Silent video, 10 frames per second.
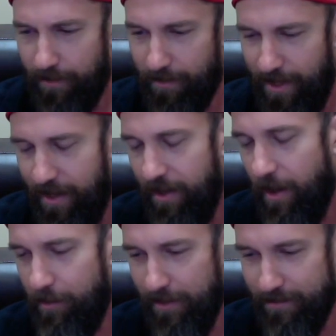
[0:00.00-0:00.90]
getting
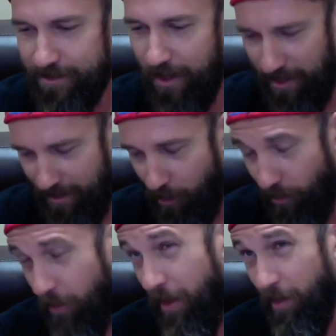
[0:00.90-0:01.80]
up and studying in the morning.
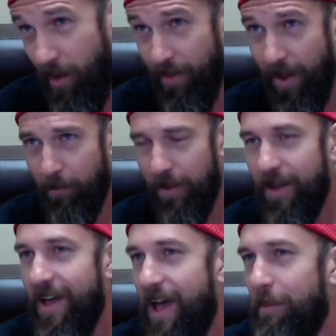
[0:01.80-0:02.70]
Well, maybe not that, but
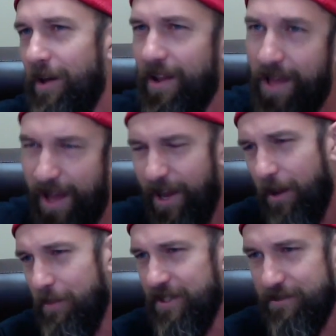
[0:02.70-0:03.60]
but I kind
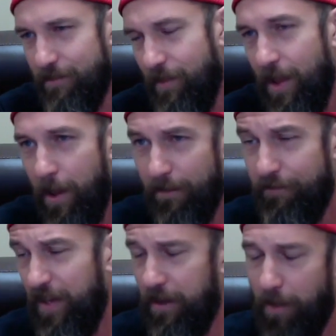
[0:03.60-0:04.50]
of miss
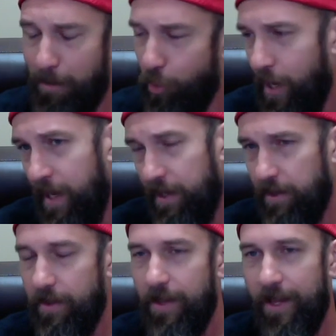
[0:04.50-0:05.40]
feeding my brain,
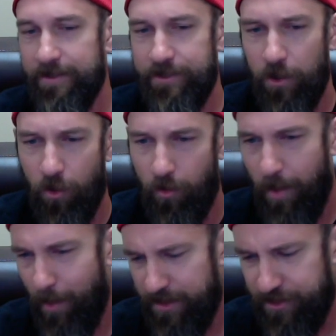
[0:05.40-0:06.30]
and so
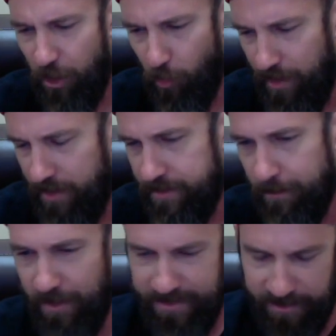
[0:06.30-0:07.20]
maybe I should start reading some
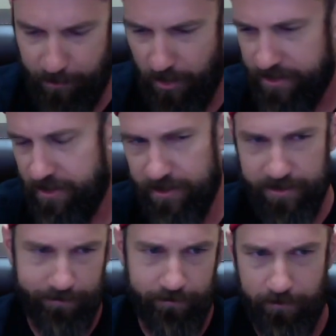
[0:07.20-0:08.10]
business books
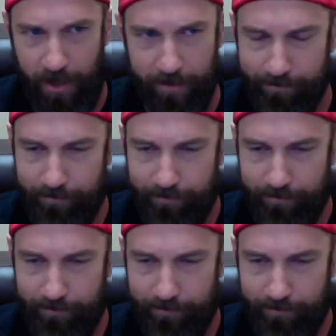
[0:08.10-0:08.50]
because my